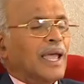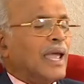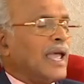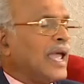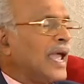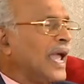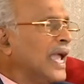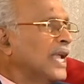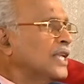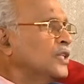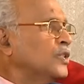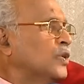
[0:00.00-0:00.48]

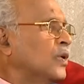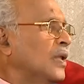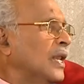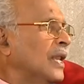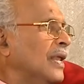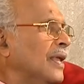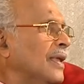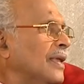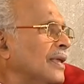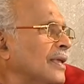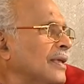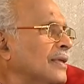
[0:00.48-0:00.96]

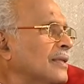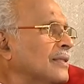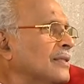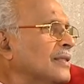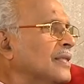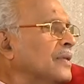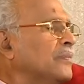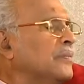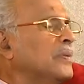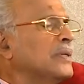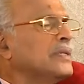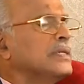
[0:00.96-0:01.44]
Actually, the
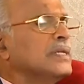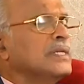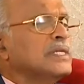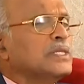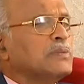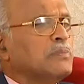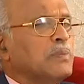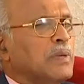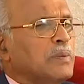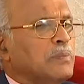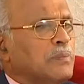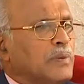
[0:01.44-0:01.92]
British
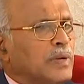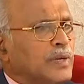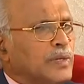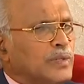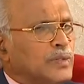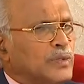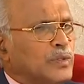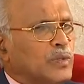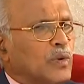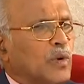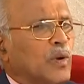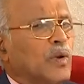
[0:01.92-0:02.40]
people
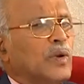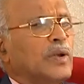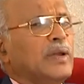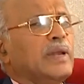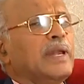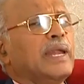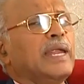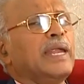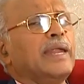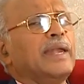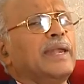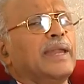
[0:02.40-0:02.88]
don't
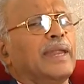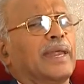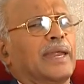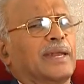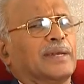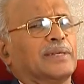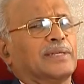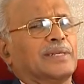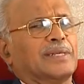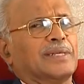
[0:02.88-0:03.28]
need it.